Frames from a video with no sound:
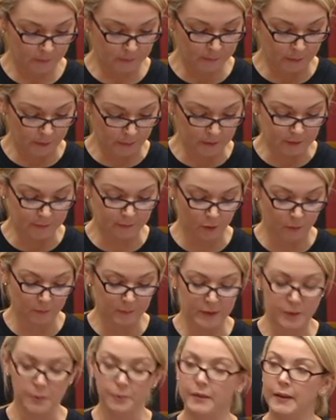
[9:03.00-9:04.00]
Because from
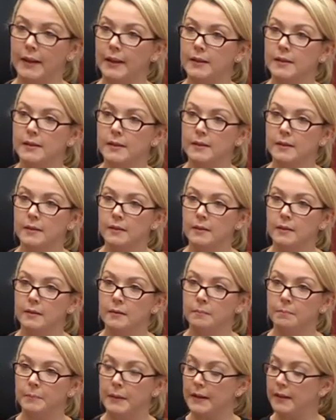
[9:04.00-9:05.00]
little things,
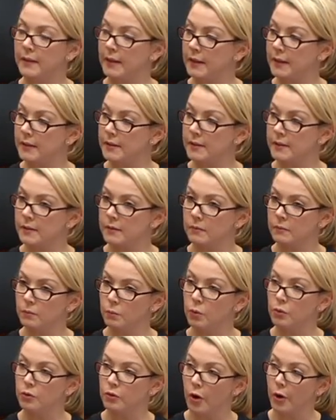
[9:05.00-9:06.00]
big things
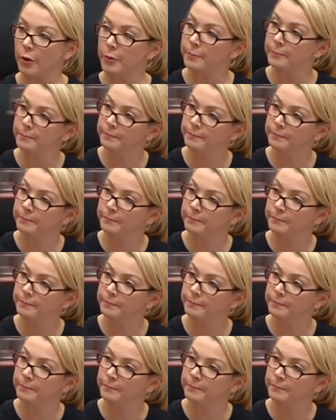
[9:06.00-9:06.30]
will grow.